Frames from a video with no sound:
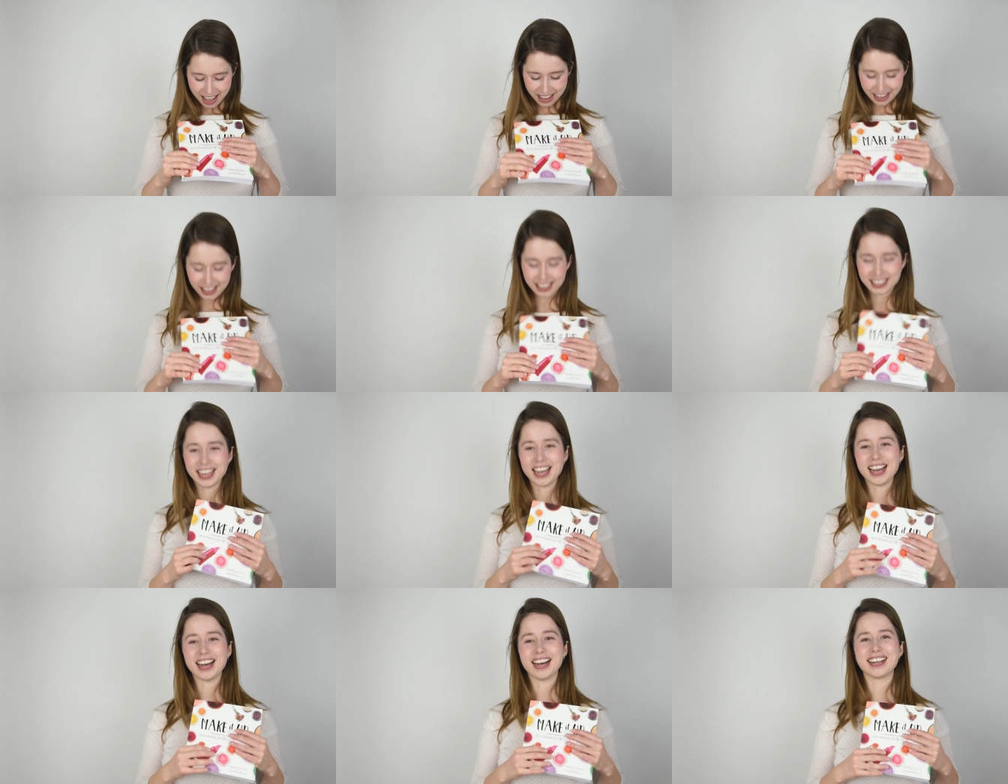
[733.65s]
And
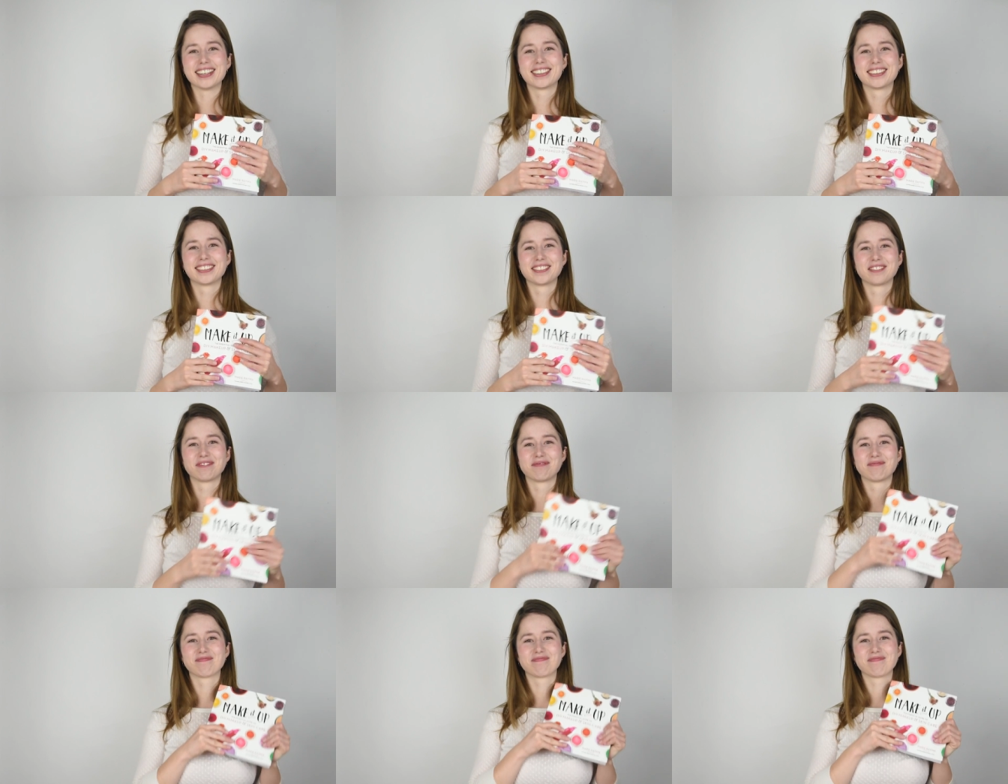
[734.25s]
yeah,
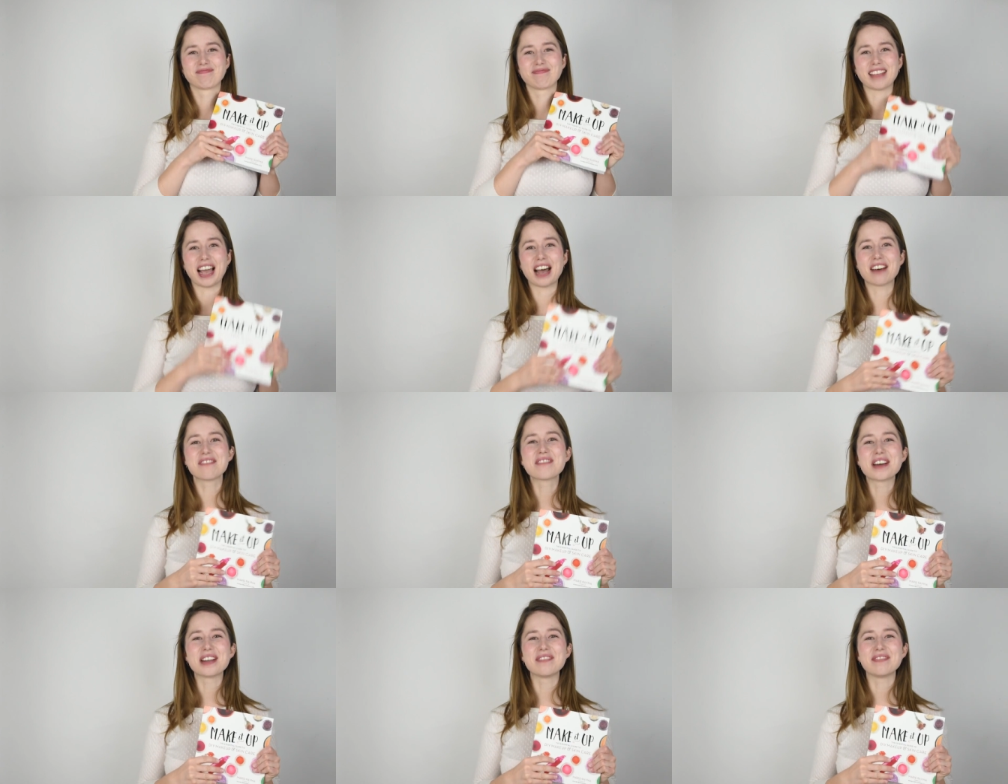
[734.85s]

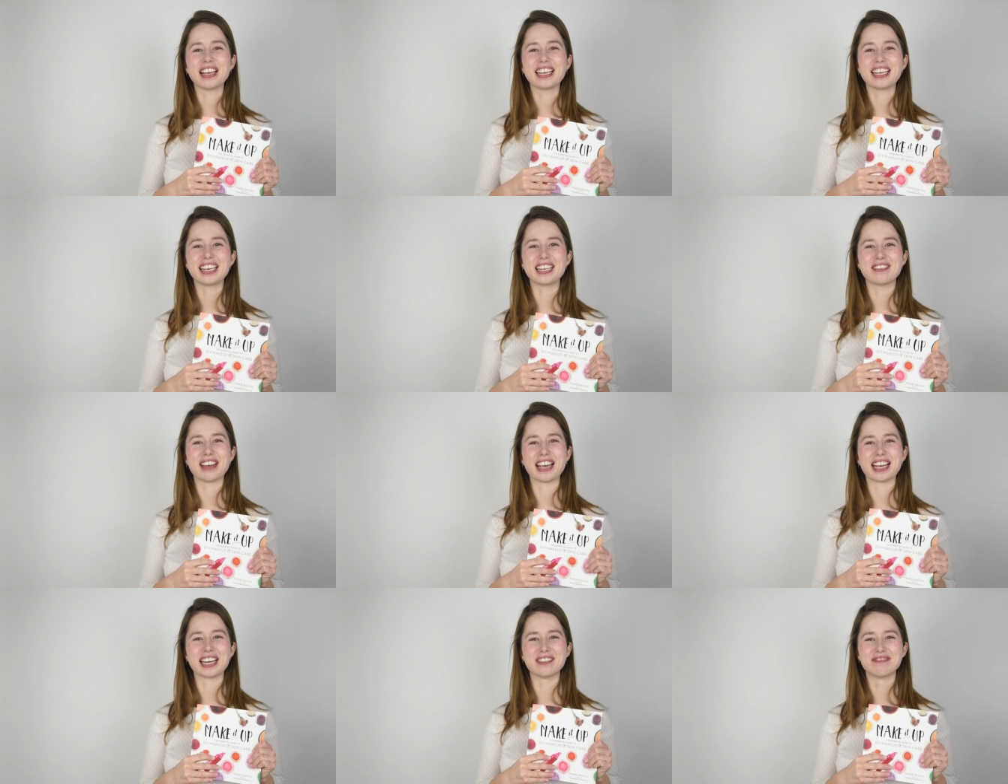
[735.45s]
have fun making
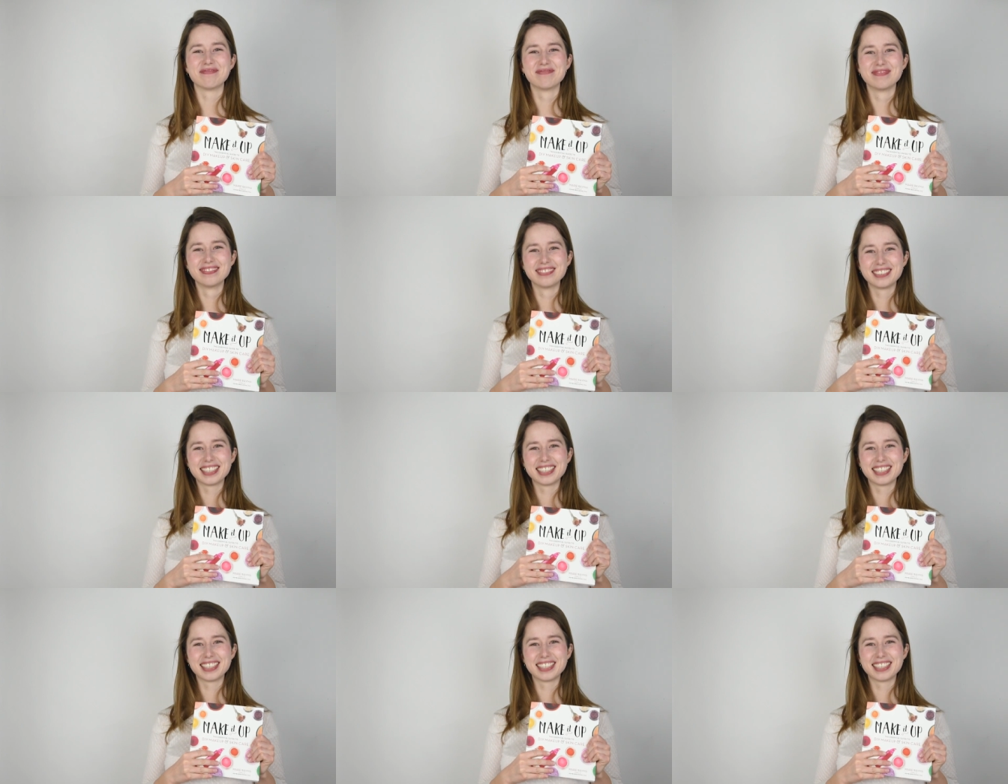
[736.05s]
makeup.